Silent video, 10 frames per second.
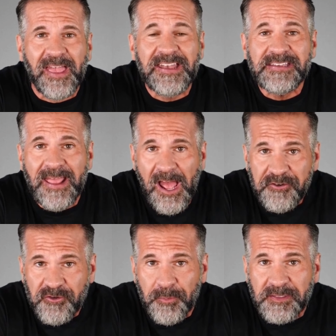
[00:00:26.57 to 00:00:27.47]
and
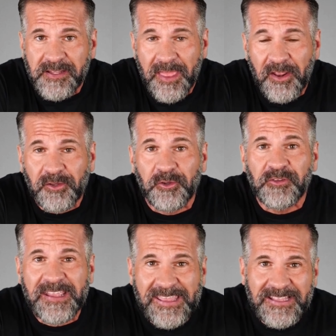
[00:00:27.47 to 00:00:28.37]
natural
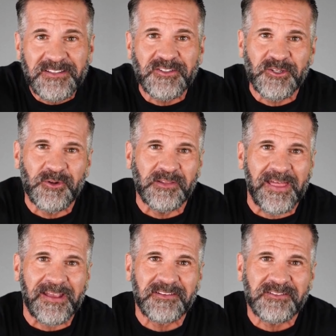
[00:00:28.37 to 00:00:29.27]
botanicals in
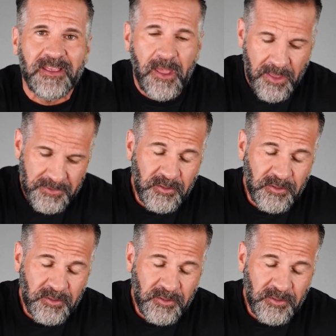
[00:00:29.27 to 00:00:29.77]
Sutolex.